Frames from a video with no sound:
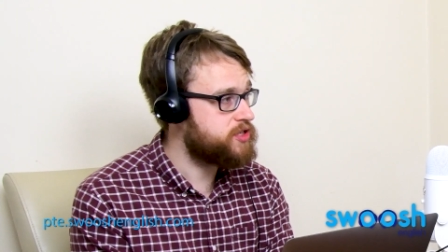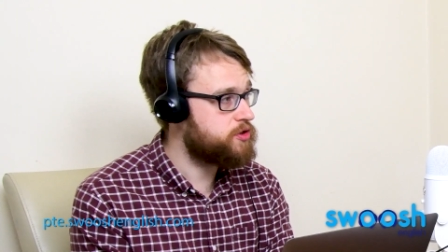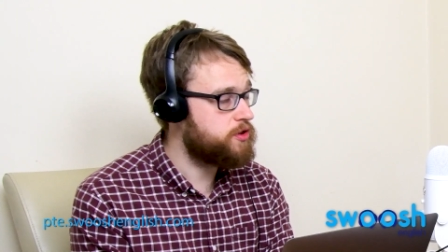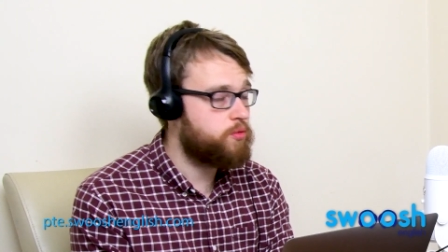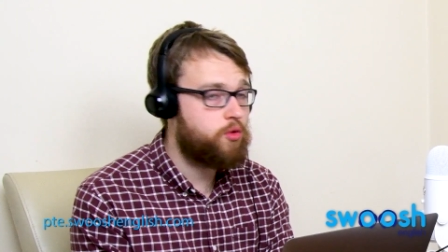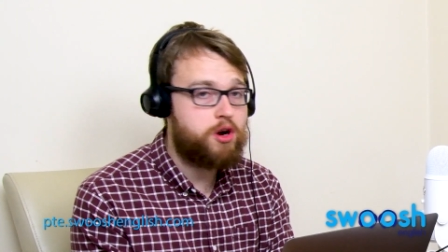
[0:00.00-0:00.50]

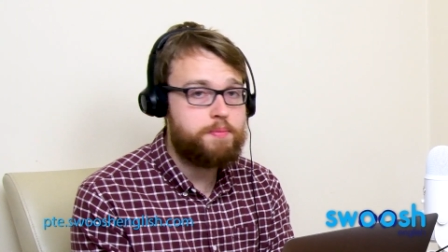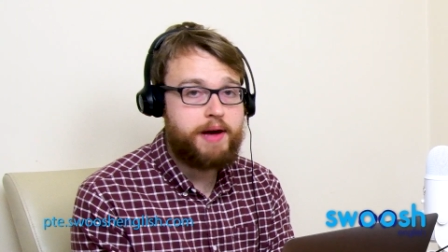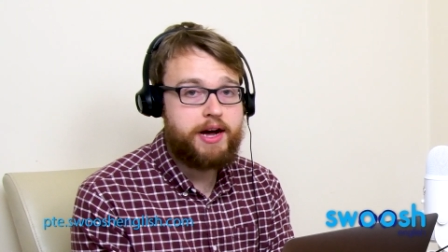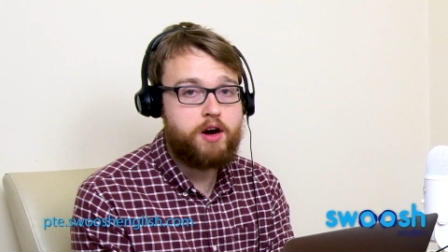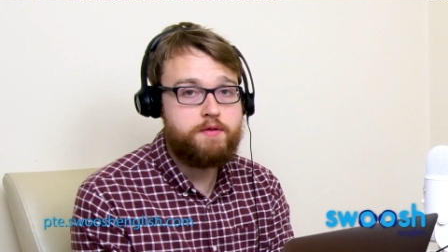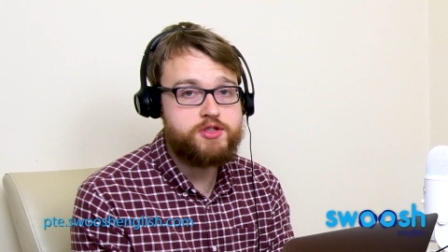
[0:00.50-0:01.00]
So the word
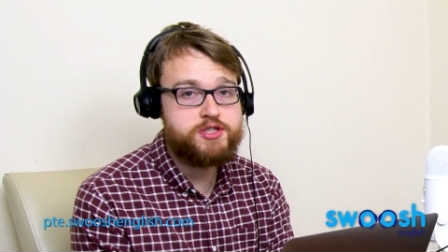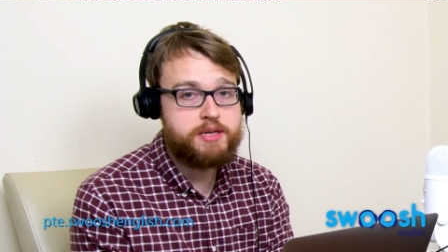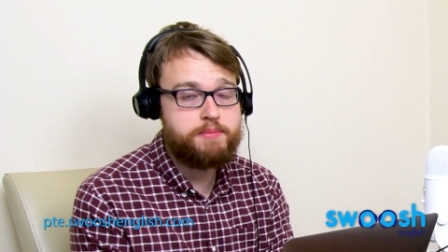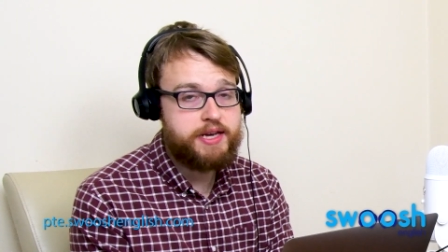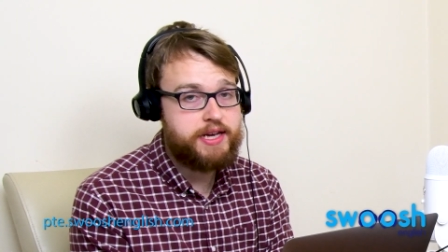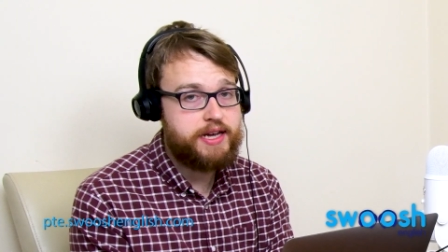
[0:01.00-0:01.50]
might obviously
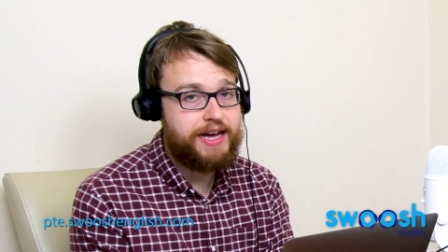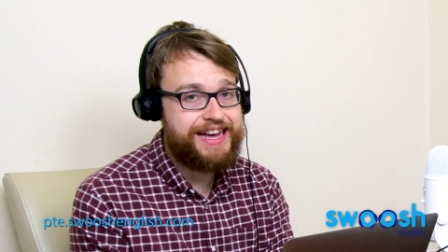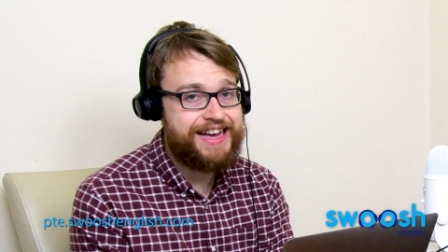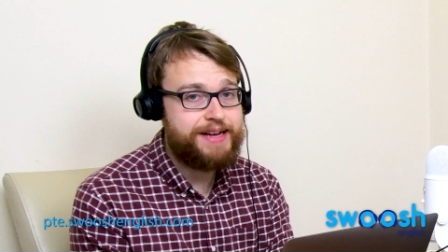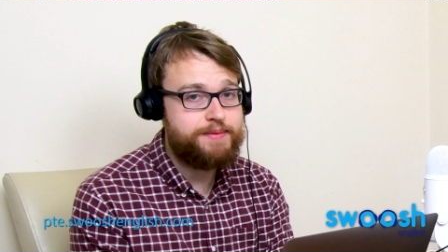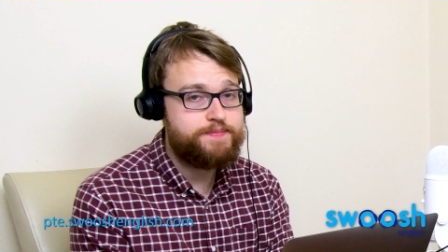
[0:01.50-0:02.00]
be
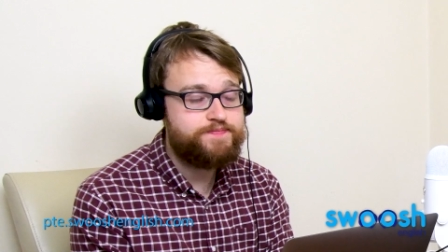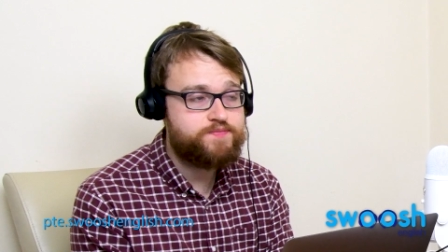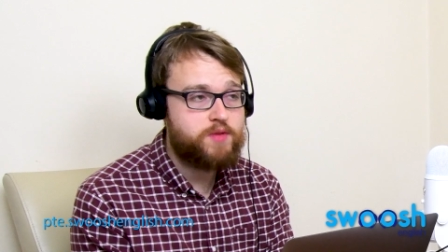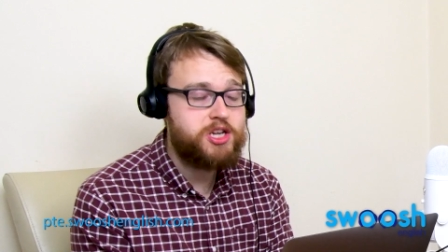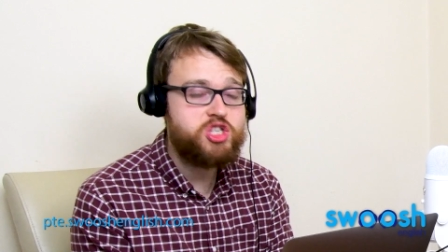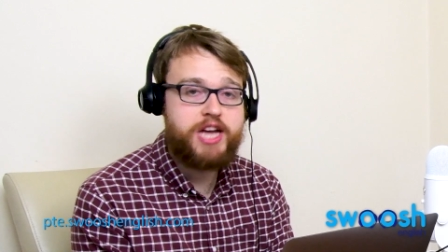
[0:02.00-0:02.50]

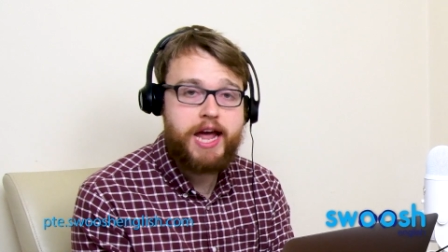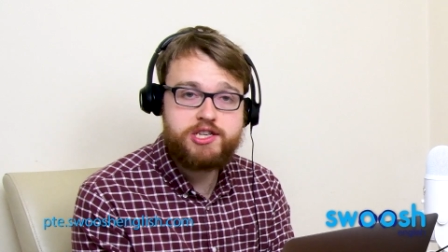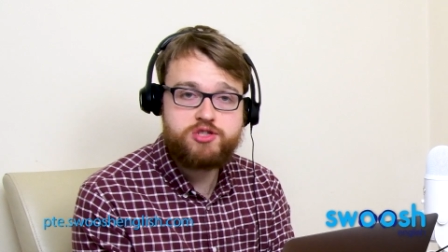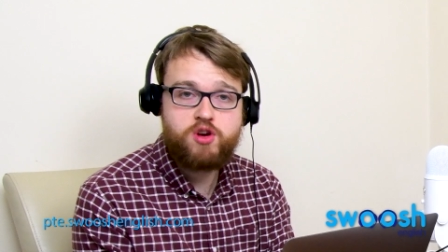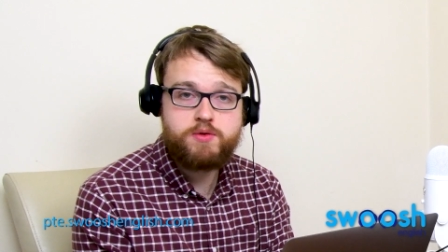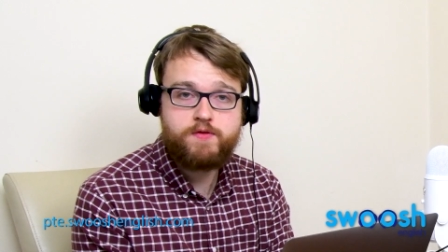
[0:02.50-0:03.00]
changed
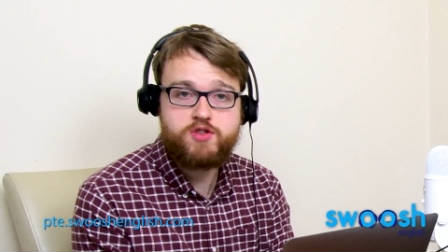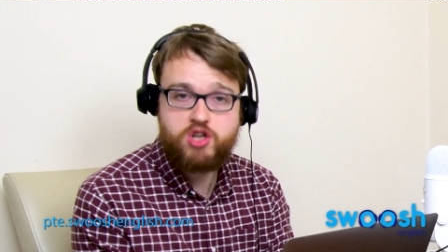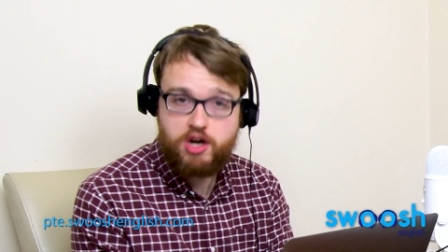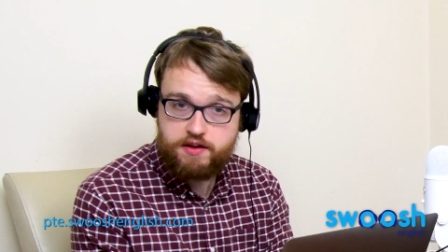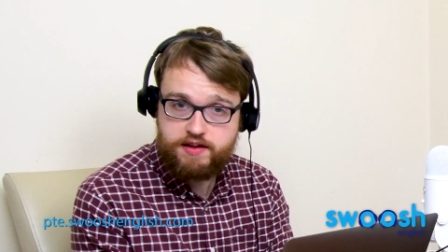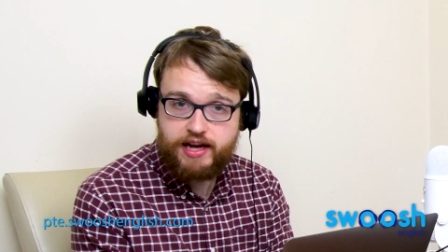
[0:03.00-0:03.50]
in terms of its
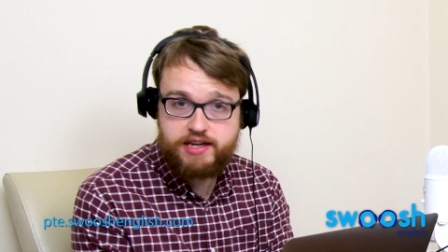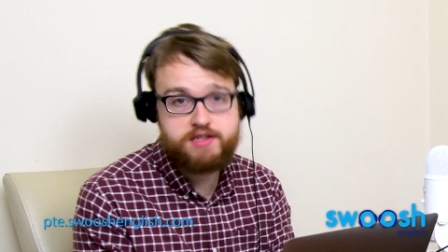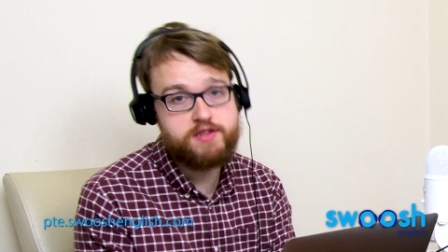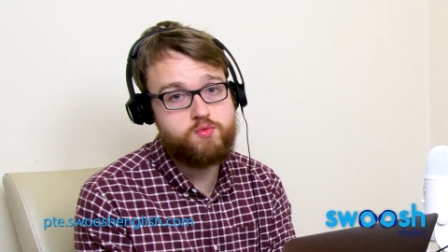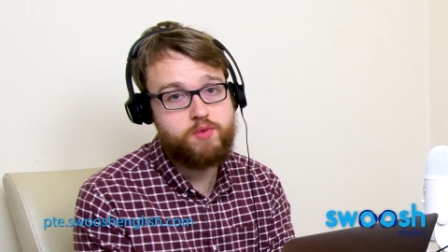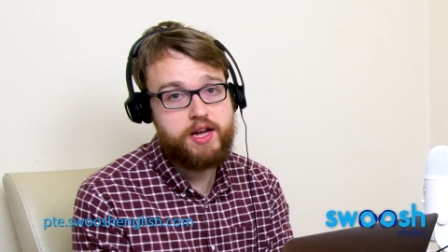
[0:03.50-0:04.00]

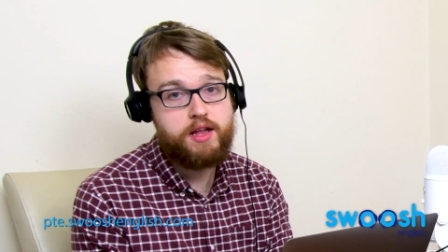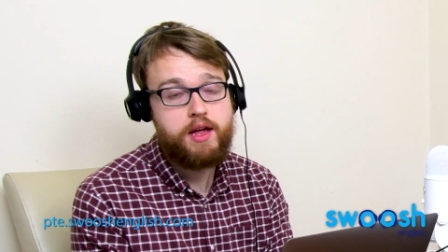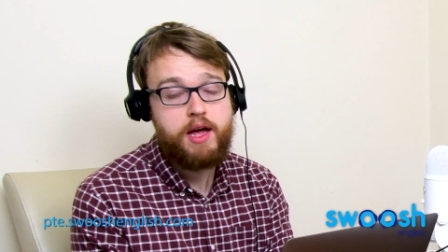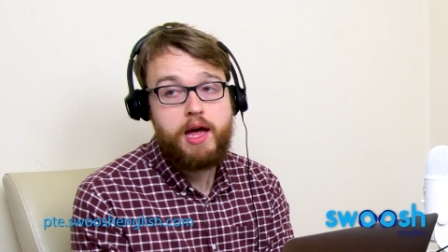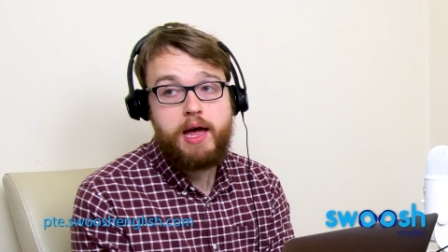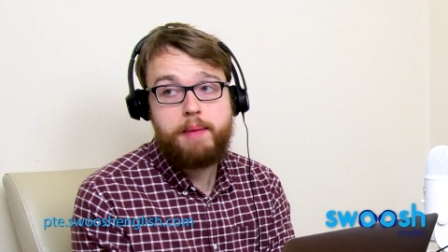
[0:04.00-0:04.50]
context as well,
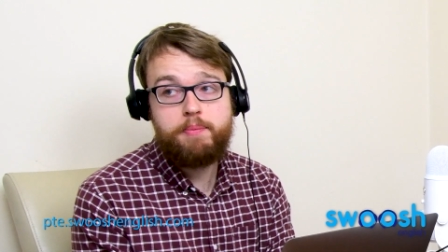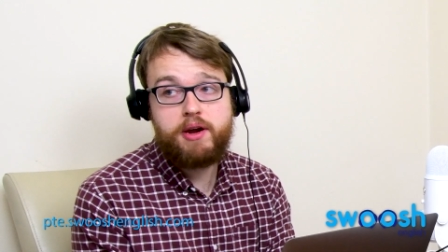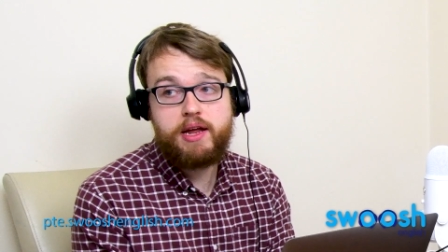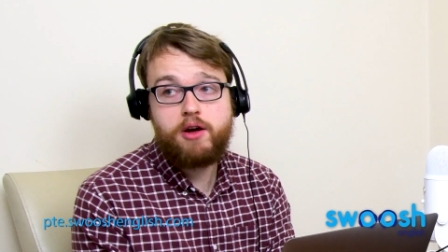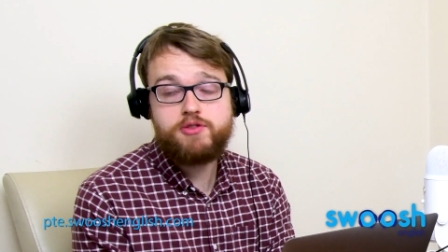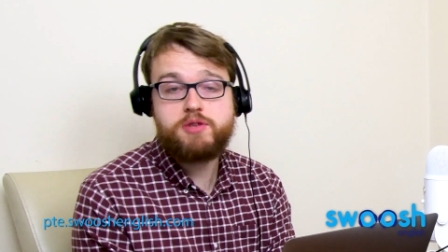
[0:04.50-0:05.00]
but
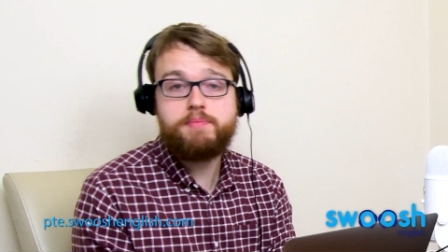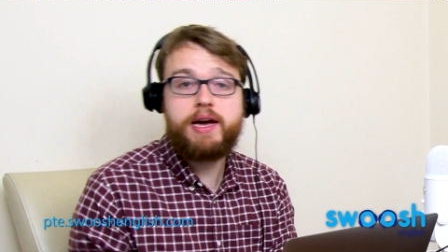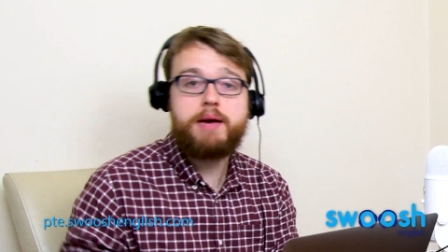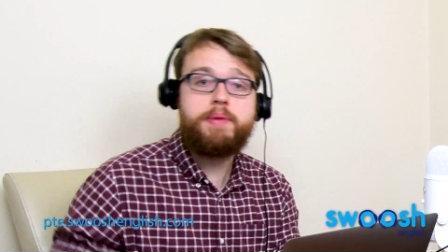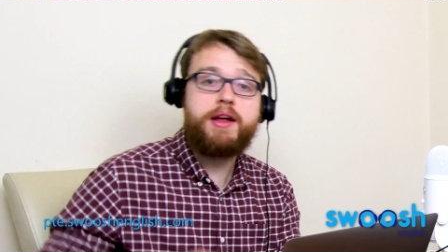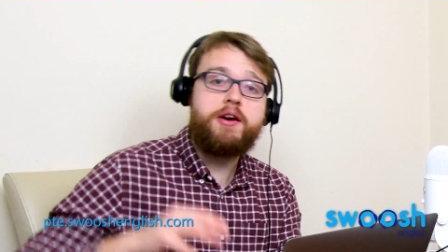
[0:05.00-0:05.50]
it also
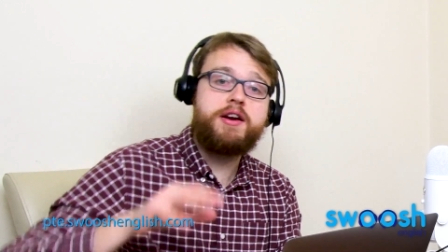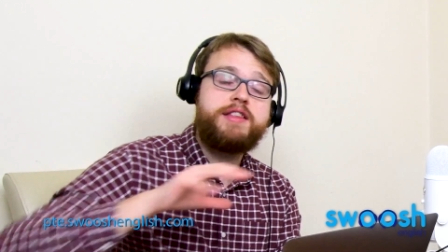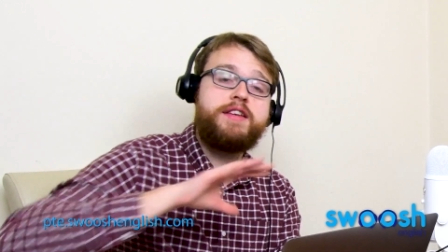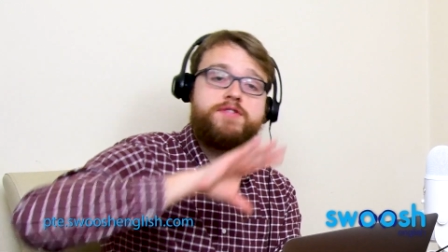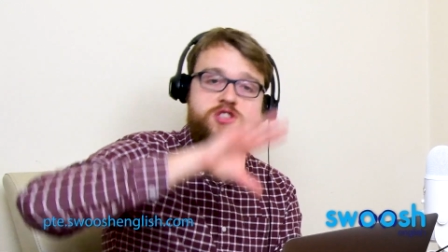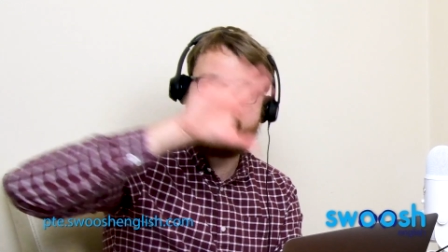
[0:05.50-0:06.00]
might appear in a
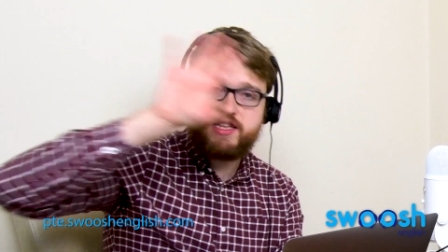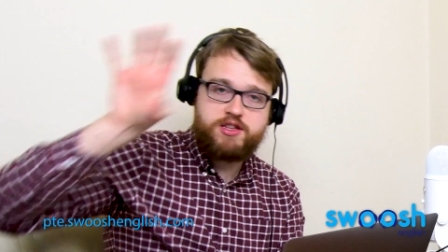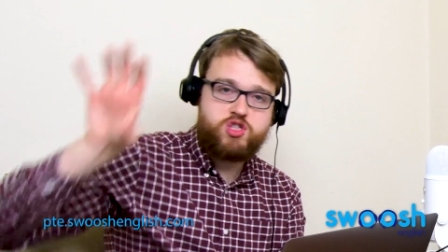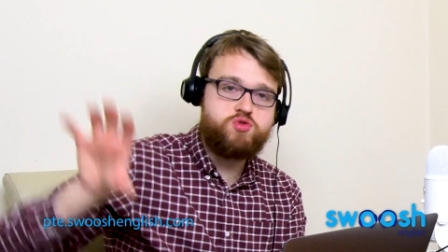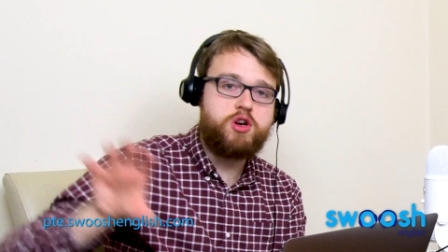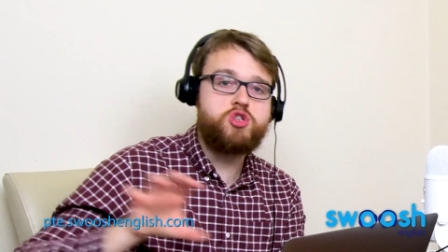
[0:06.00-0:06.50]
different
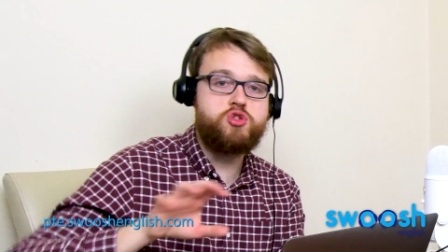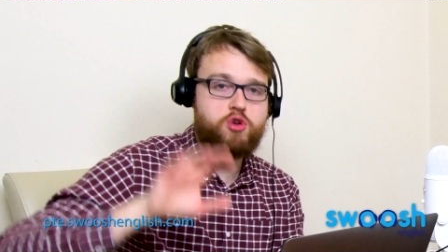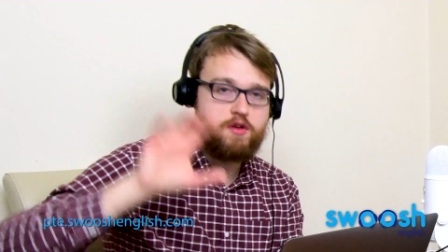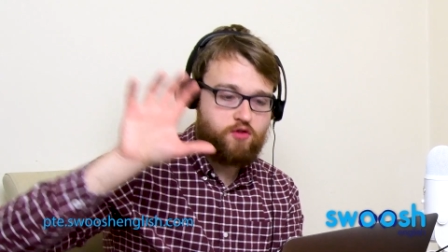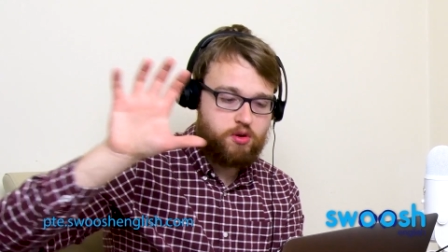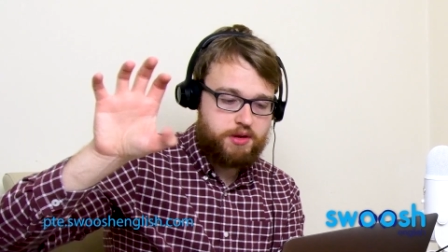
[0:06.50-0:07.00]
sentence structure
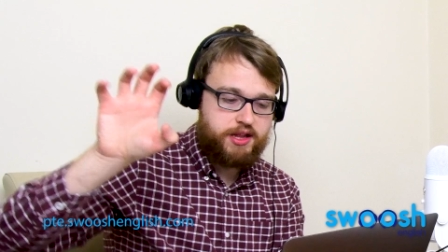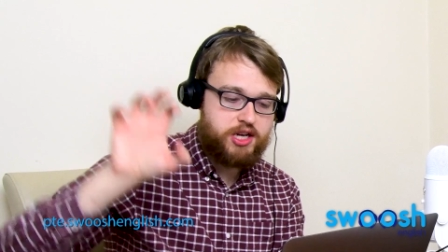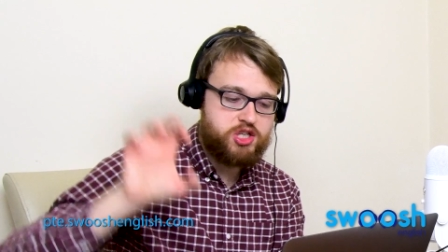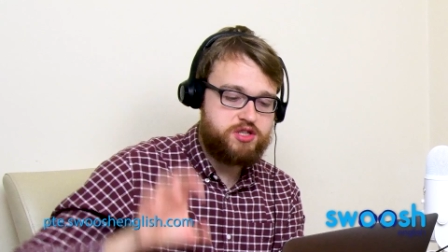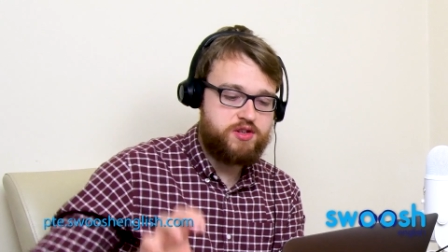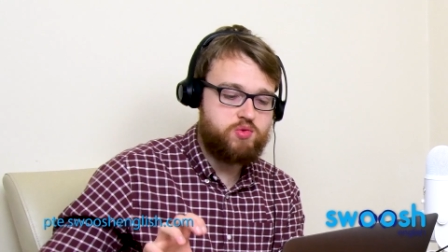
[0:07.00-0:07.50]
or
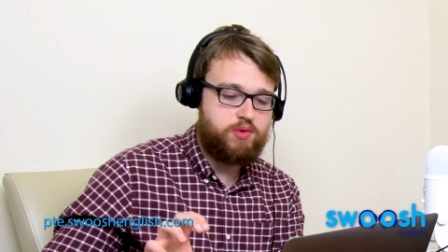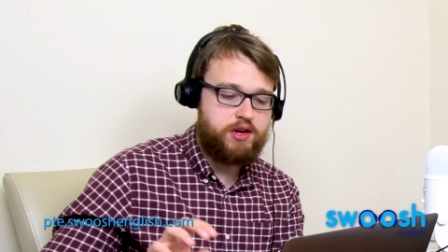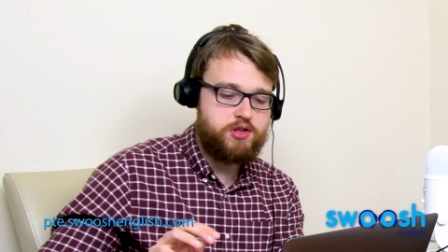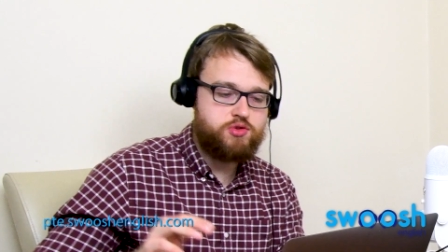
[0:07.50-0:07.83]
formulation as well.